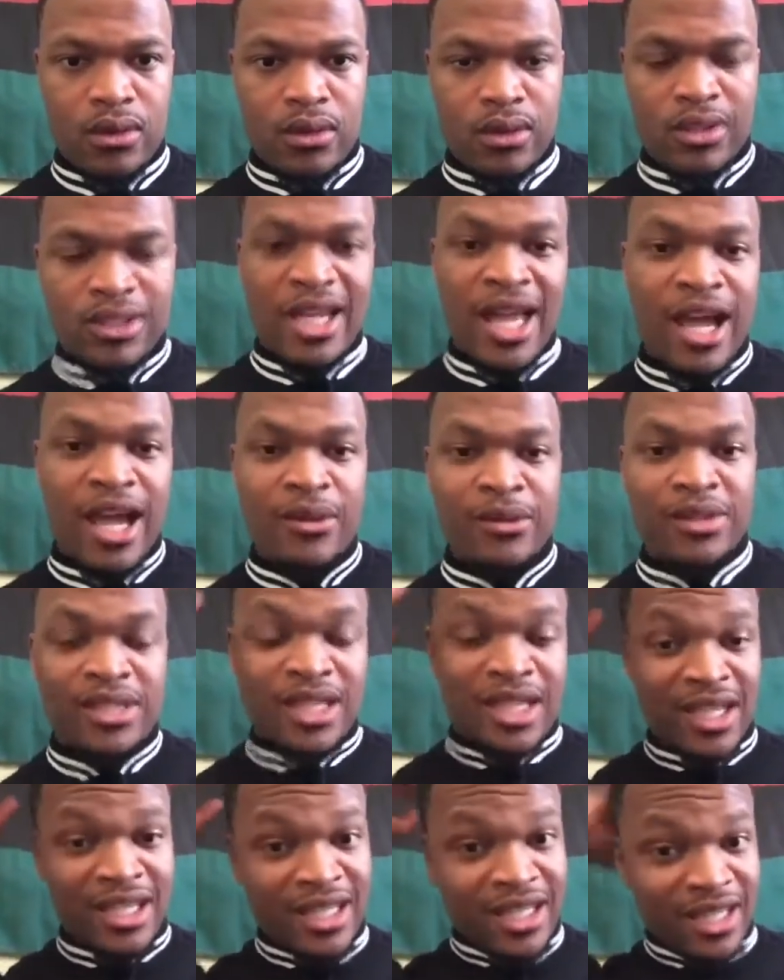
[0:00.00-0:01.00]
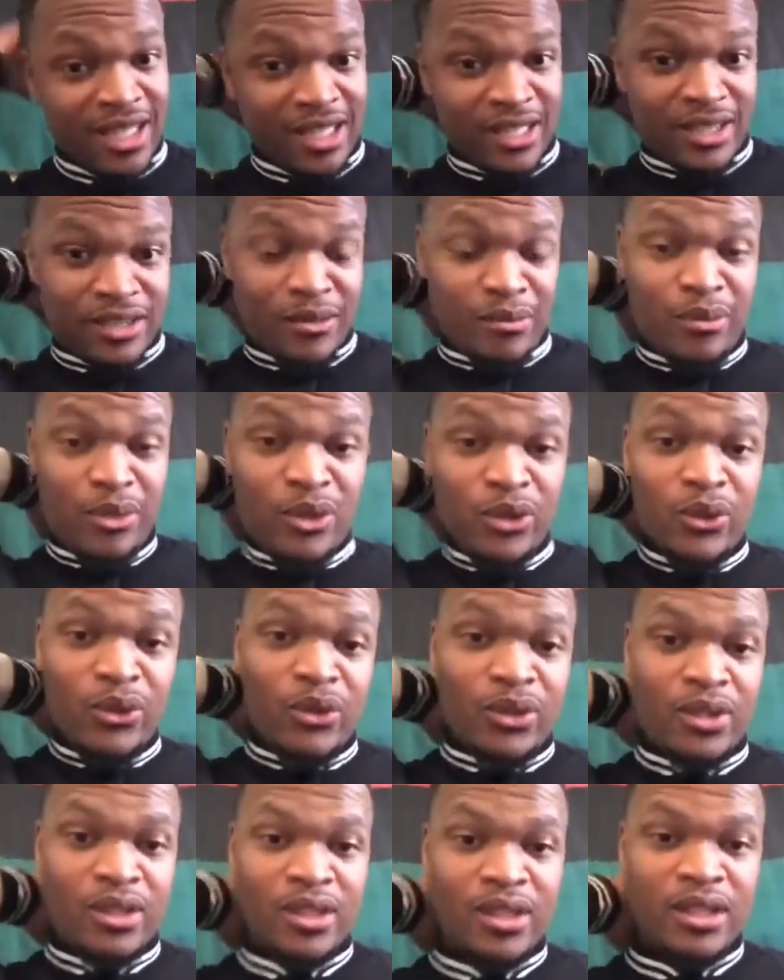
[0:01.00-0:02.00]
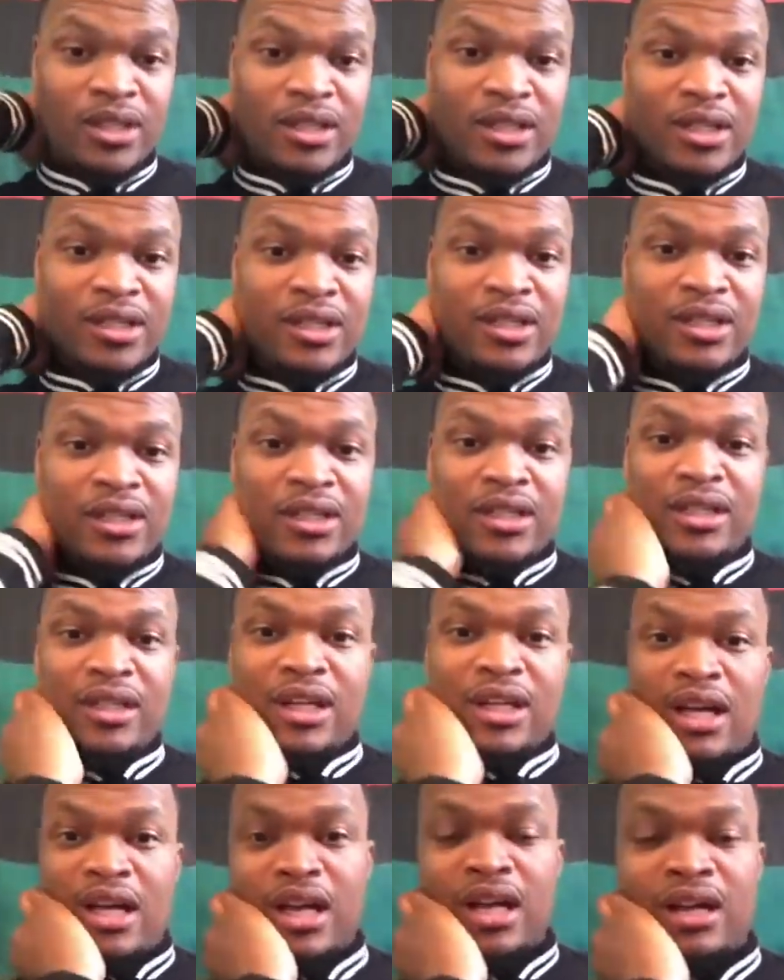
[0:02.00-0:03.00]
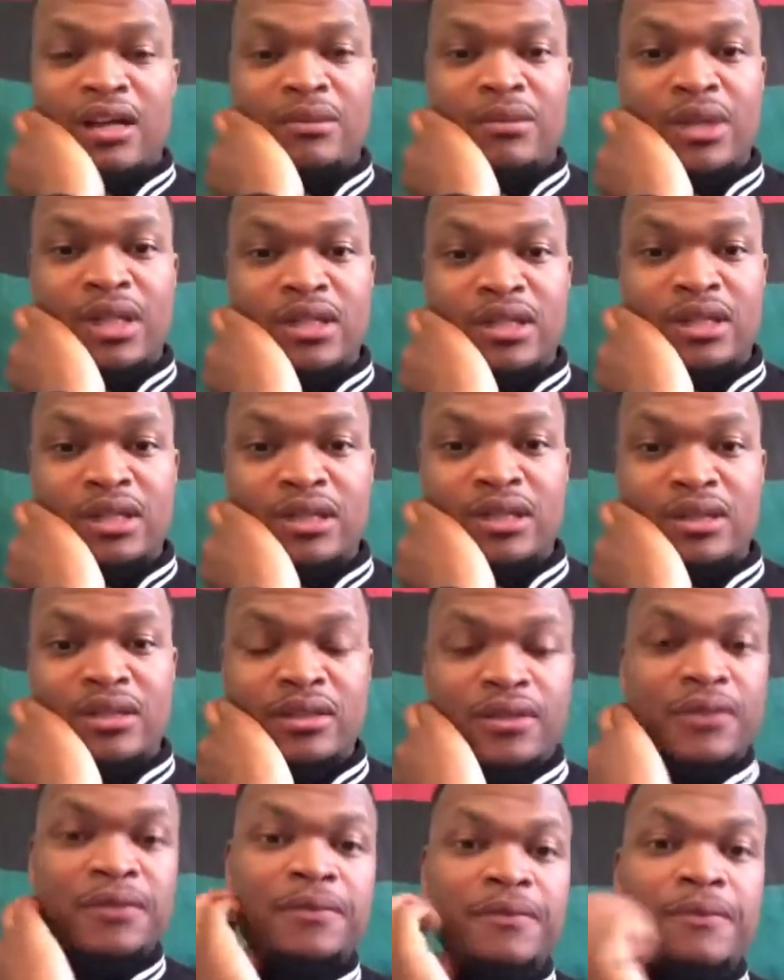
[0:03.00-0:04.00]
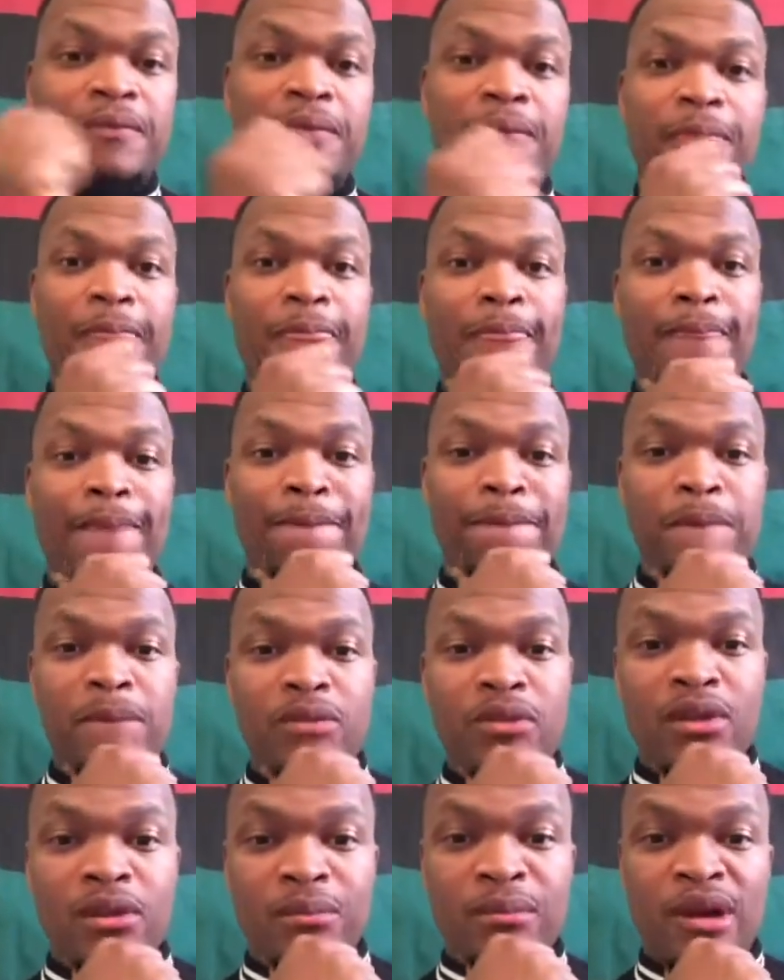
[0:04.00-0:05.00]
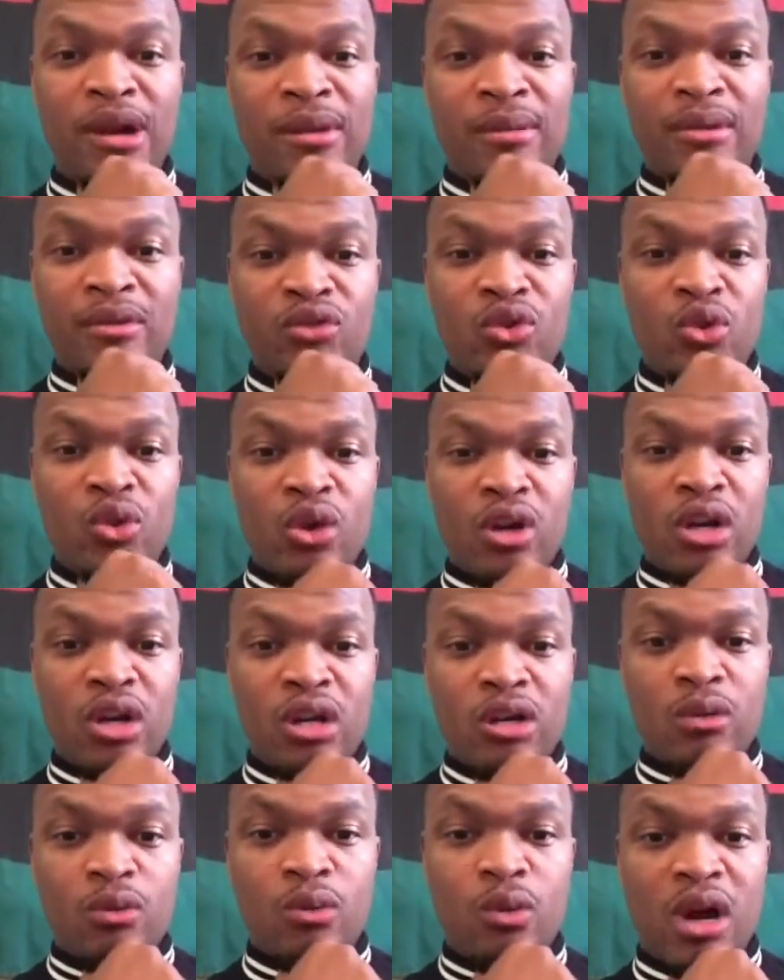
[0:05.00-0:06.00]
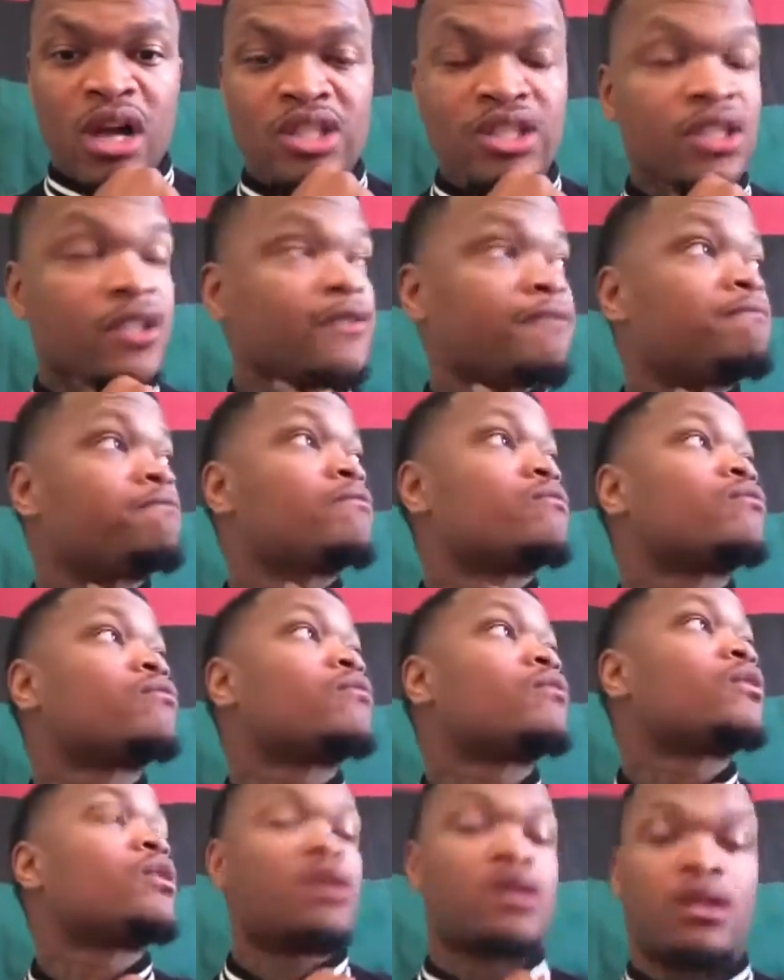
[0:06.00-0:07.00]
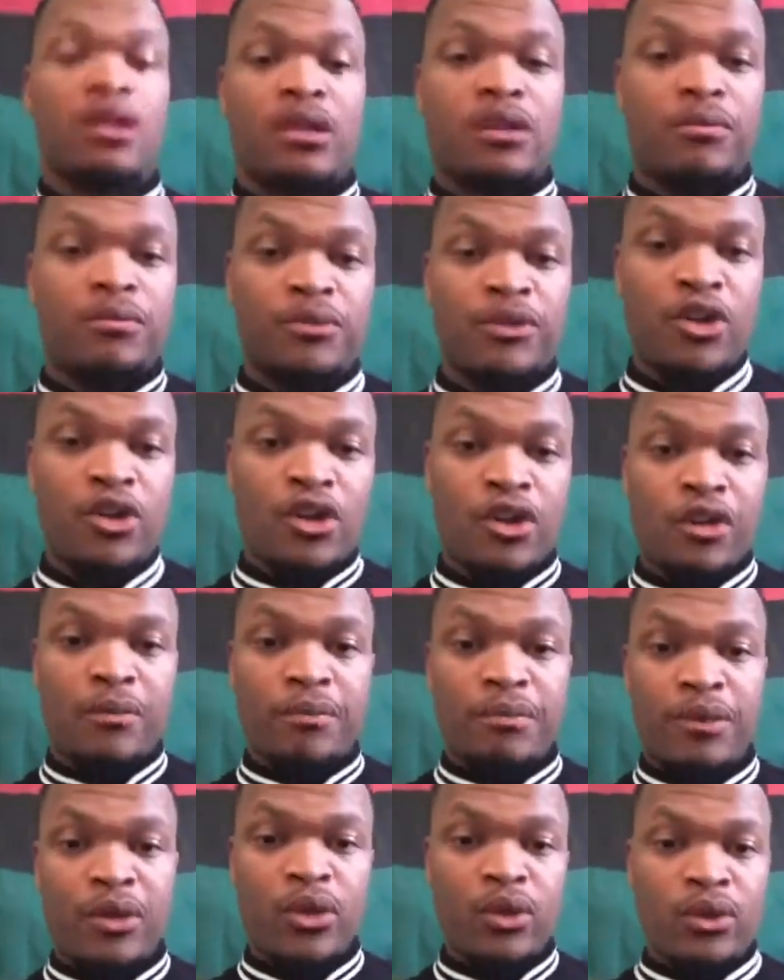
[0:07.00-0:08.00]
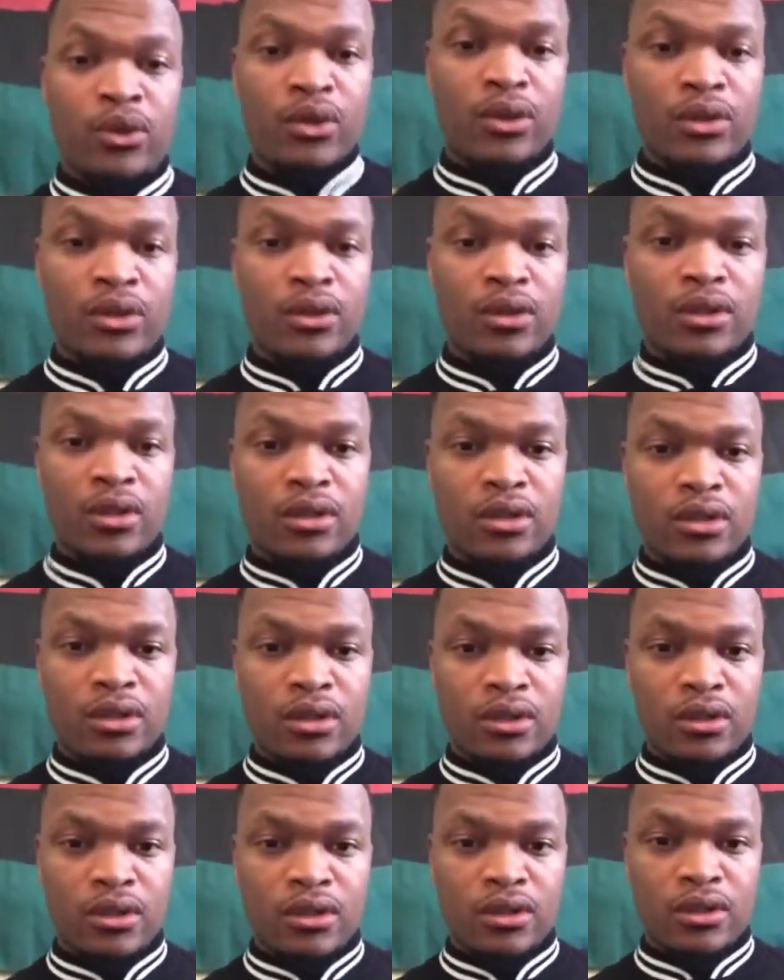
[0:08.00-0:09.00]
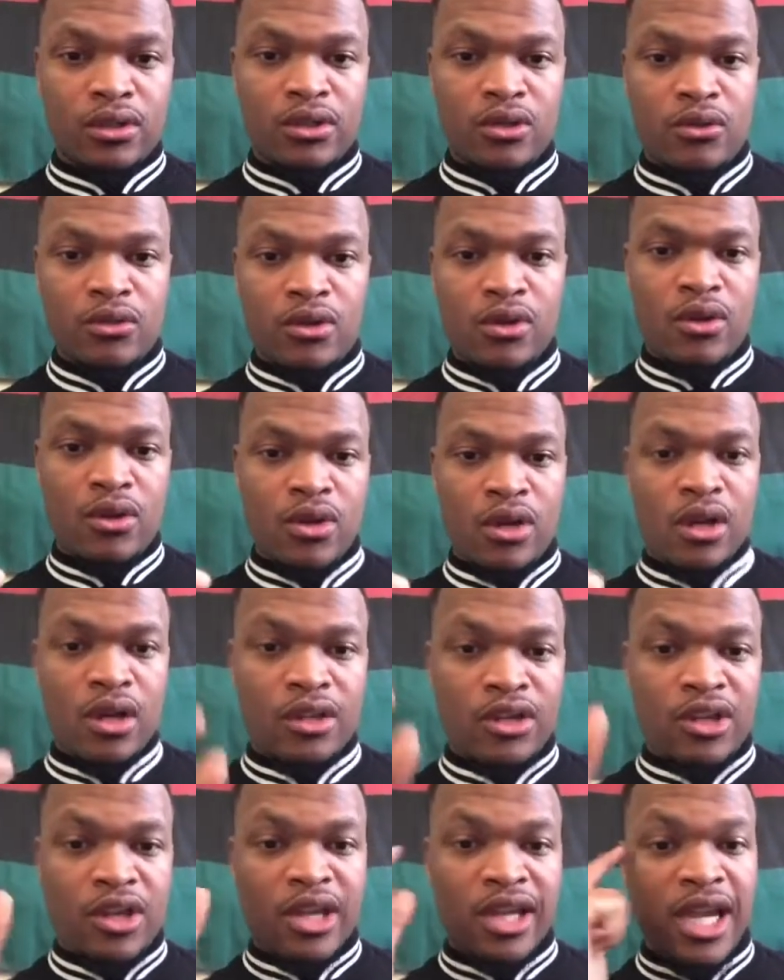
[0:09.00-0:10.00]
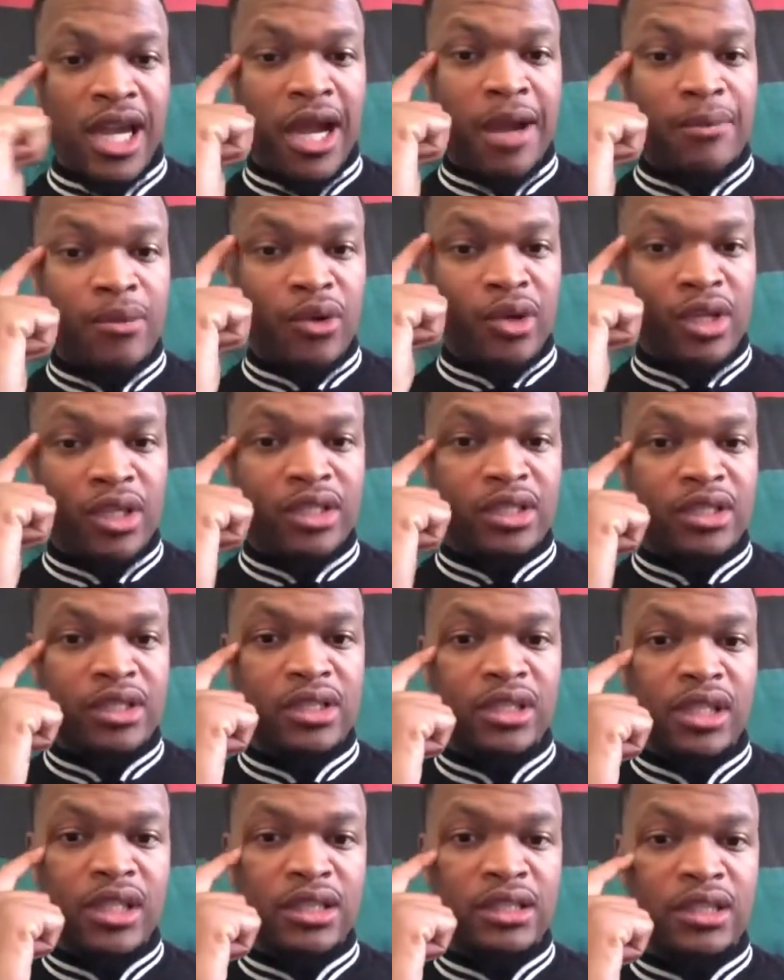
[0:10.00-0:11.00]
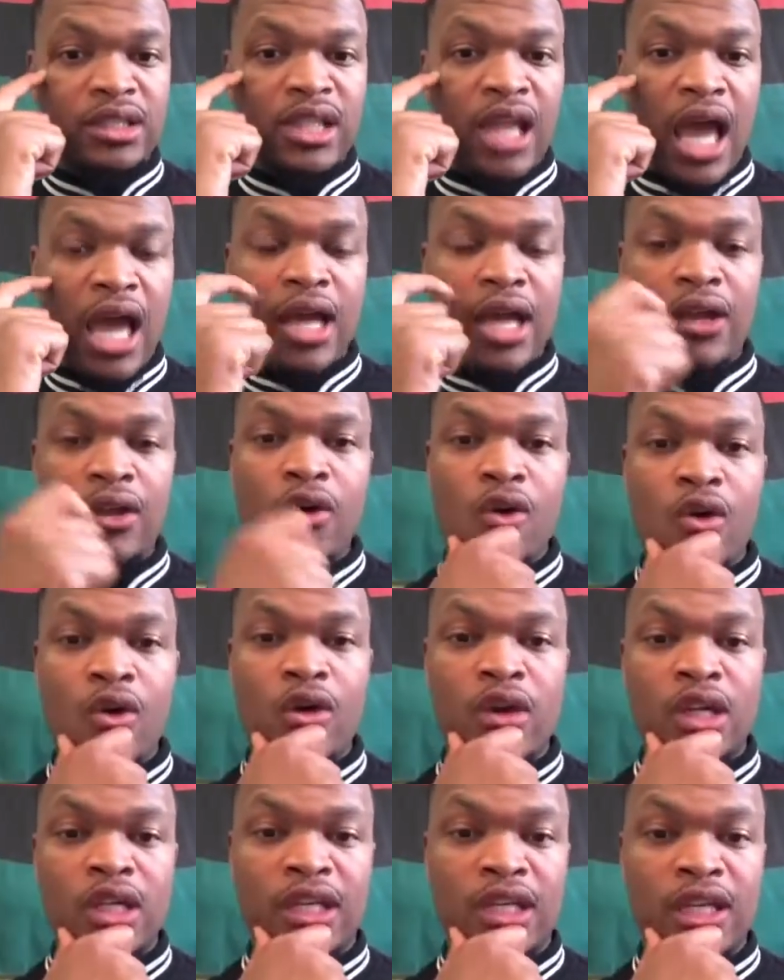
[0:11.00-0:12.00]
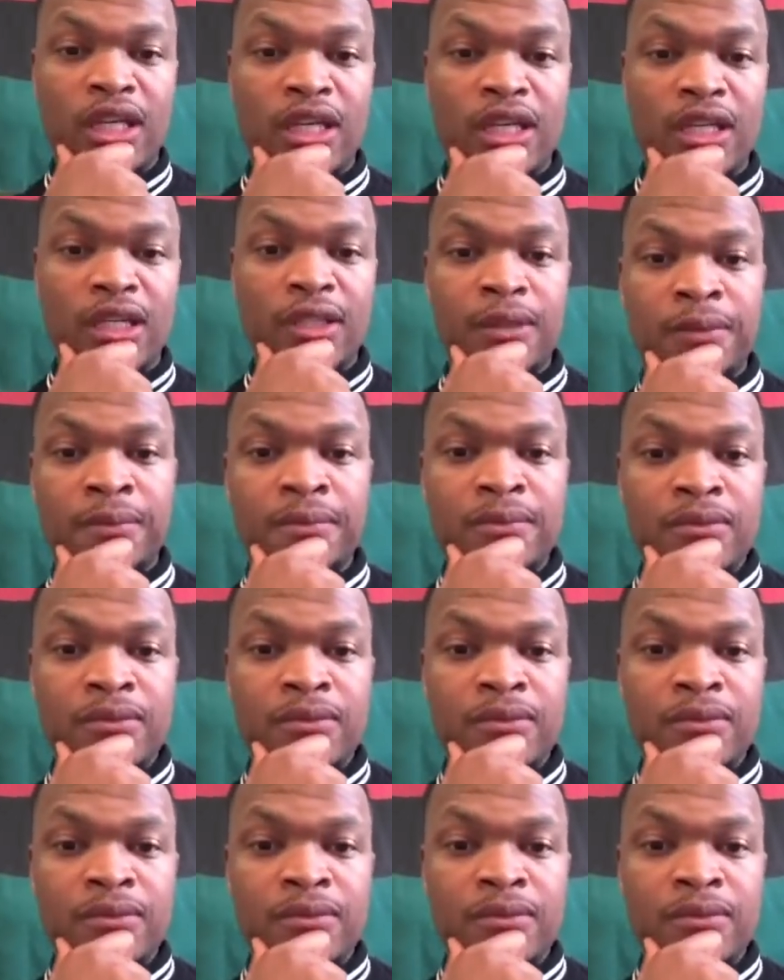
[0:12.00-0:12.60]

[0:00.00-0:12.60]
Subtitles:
Now I was saying that his computer, my goodness. Bob, if you are watching your computer, your camera is not on again.